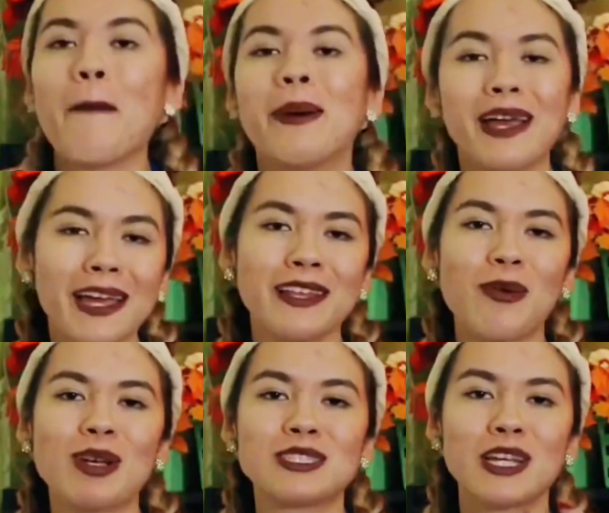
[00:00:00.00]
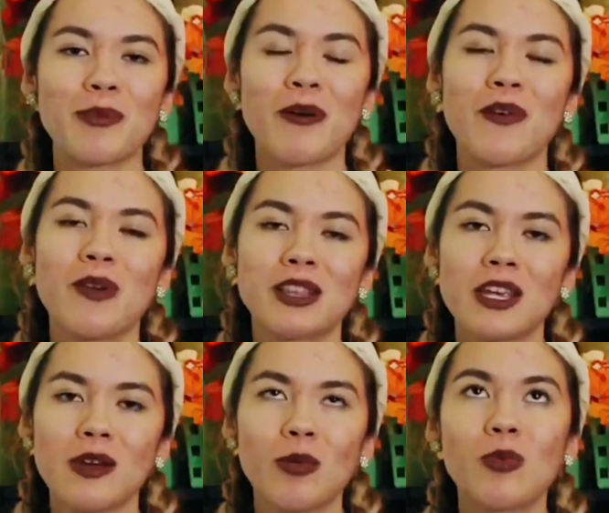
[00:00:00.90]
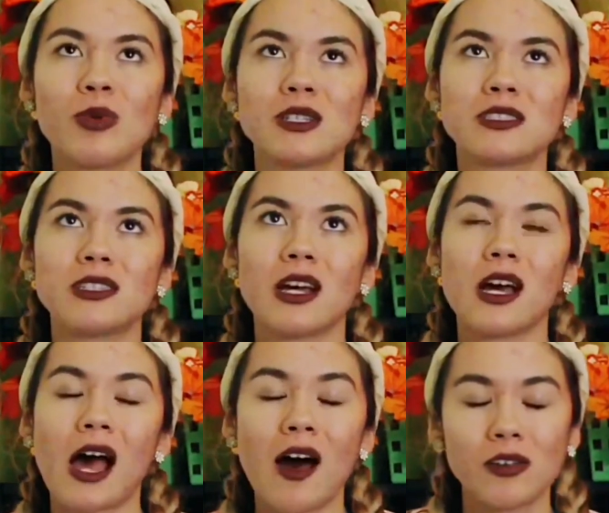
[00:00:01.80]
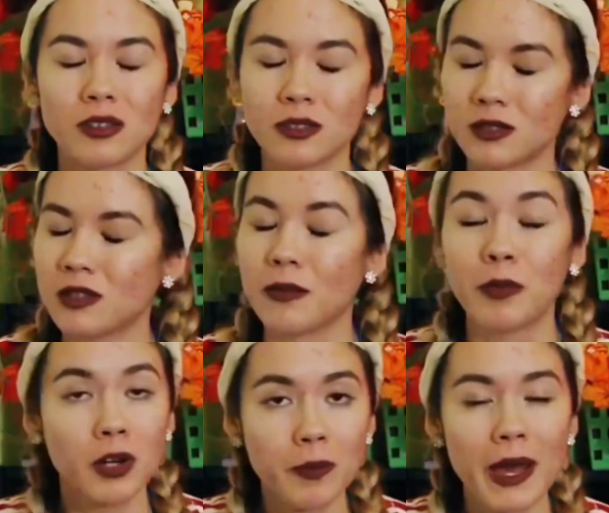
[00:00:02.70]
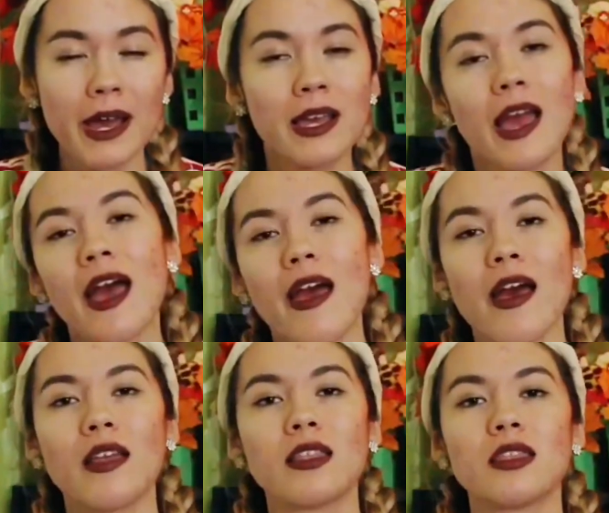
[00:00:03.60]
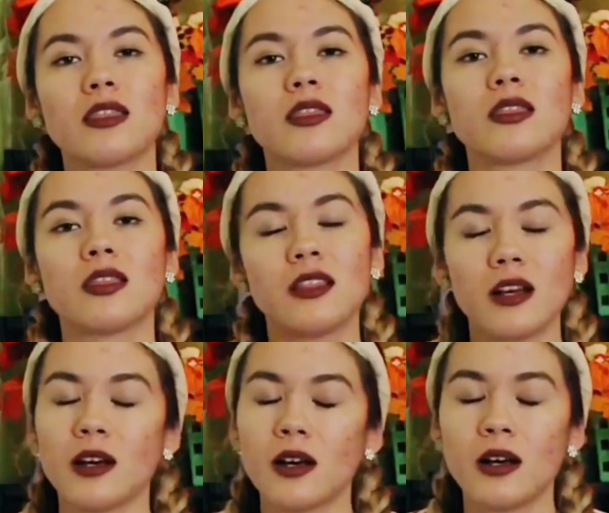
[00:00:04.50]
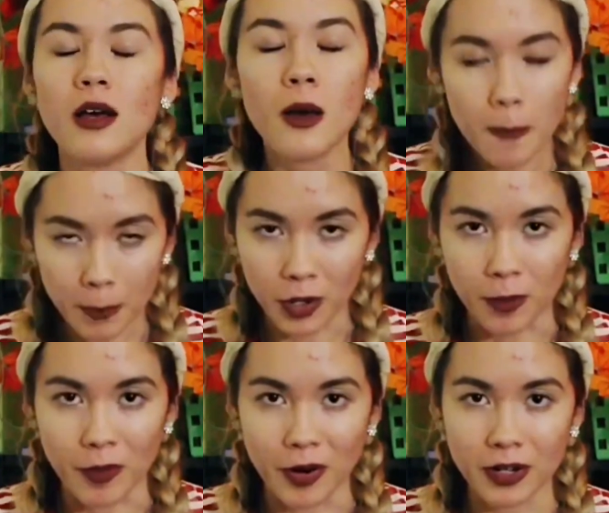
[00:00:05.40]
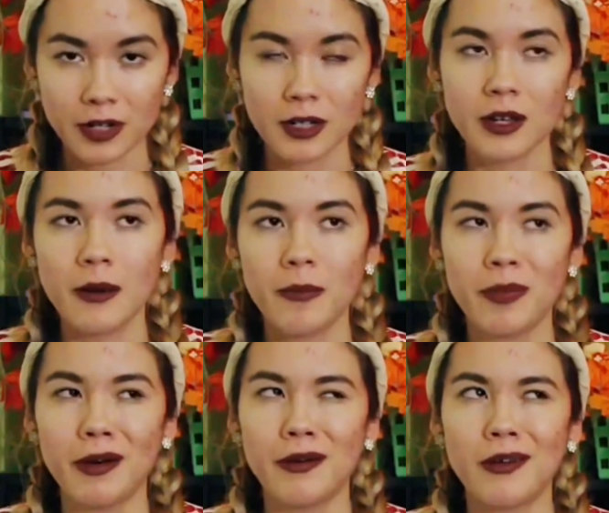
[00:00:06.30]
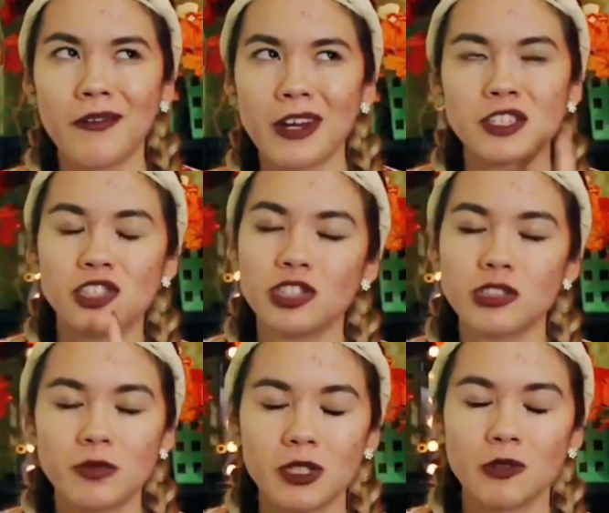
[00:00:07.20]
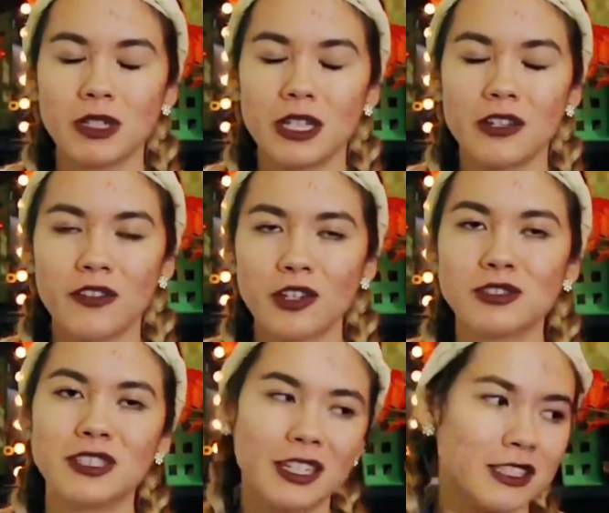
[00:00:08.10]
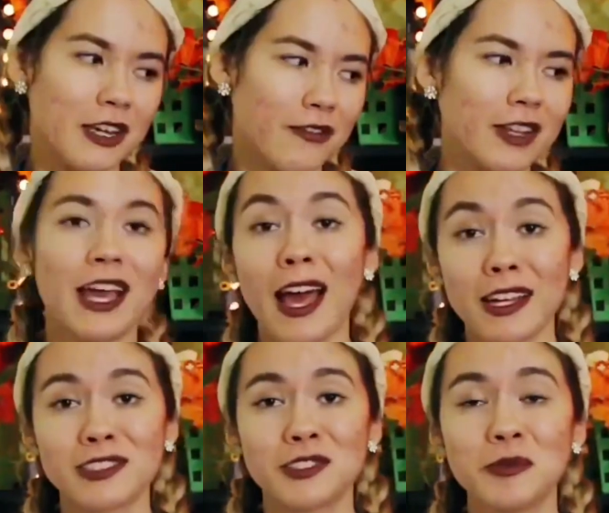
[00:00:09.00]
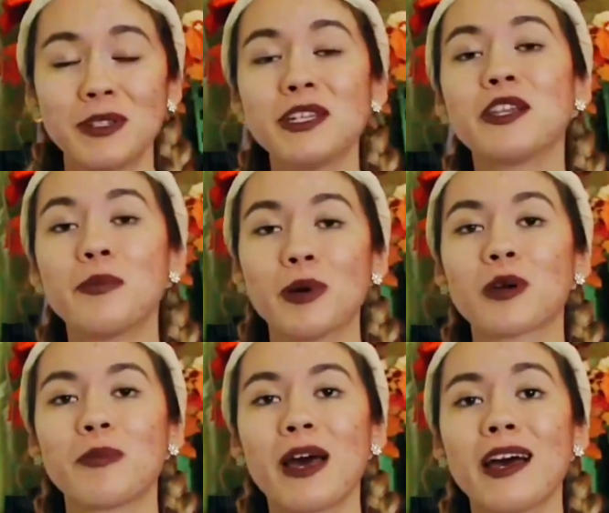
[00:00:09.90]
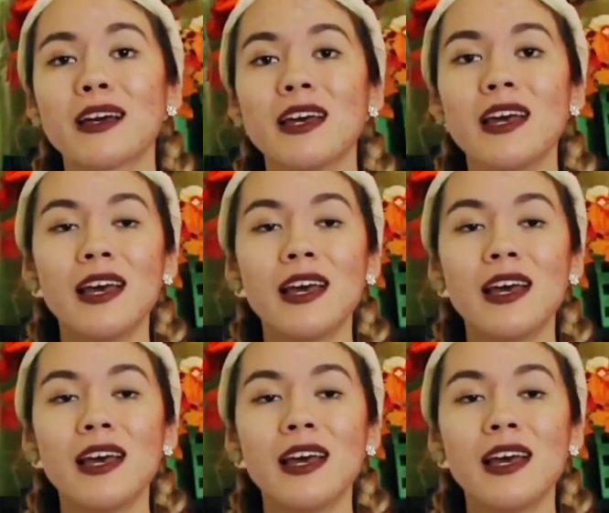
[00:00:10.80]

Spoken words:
But anyways, my favorite thing was the book bag and the bookmark. But if I choose between either of those, then it definitely has to be the book bag.